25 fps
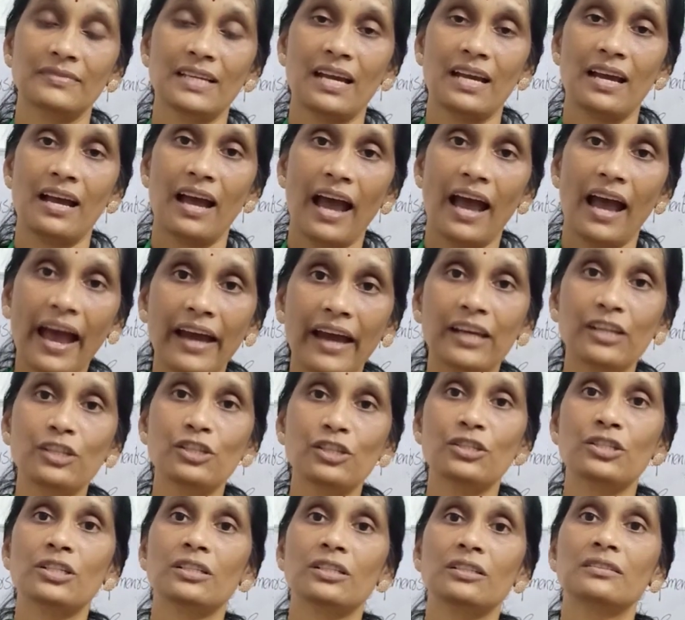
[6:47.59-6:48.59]
And
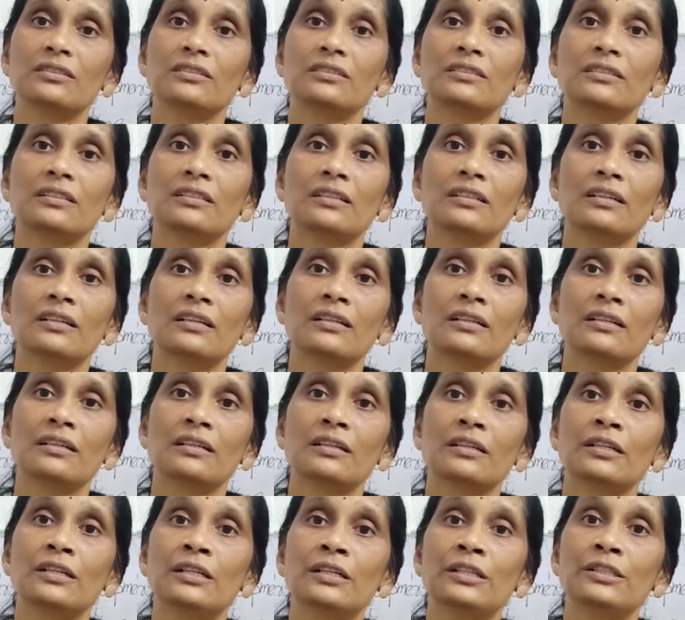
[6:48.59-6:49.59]

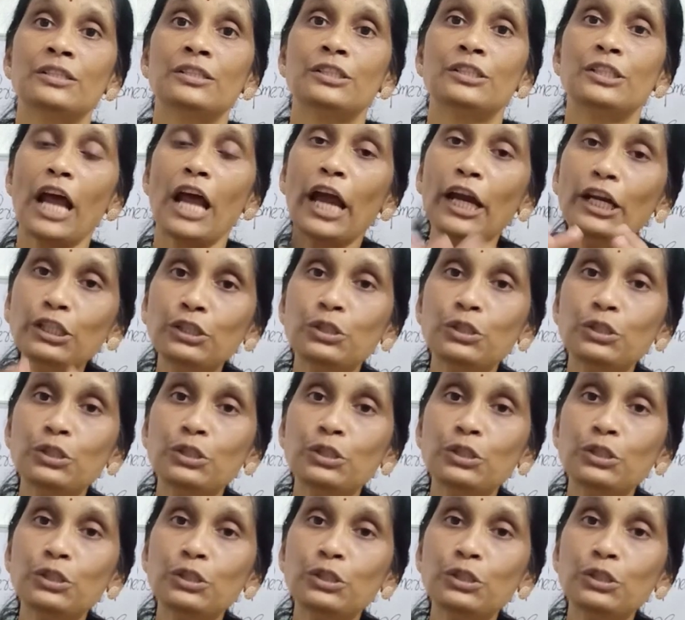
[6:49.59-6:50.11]
try